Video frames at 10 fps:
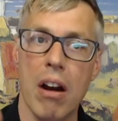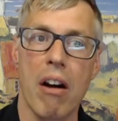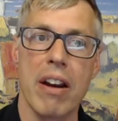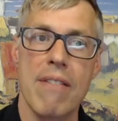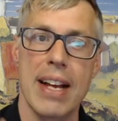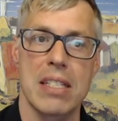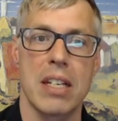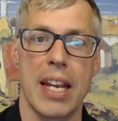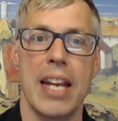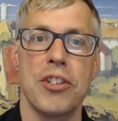our
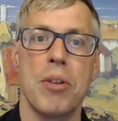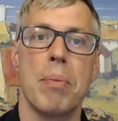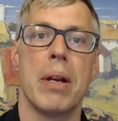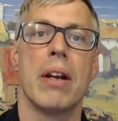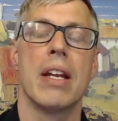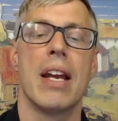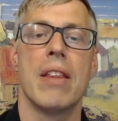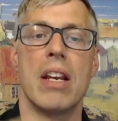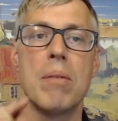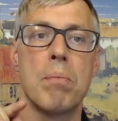investigation period and
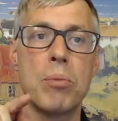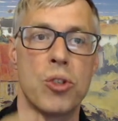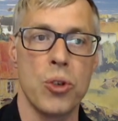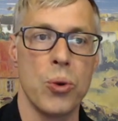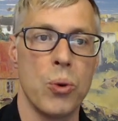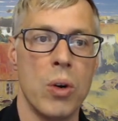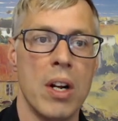then do